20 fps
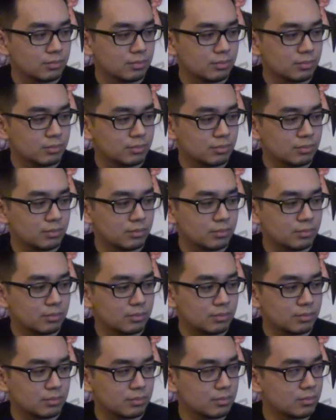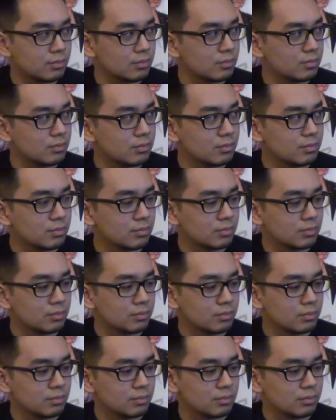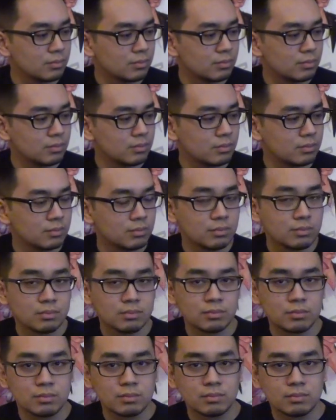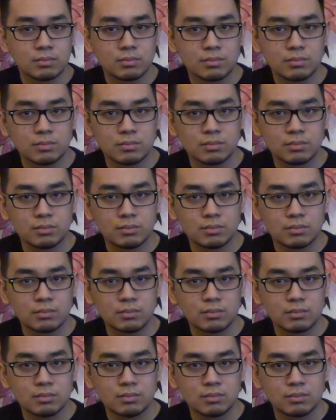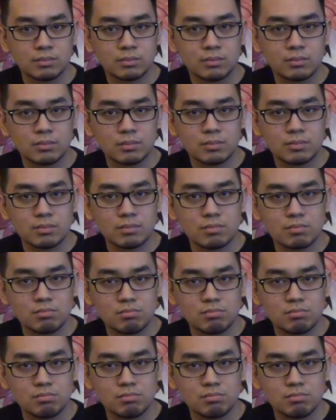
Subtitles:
This person isn't speaking.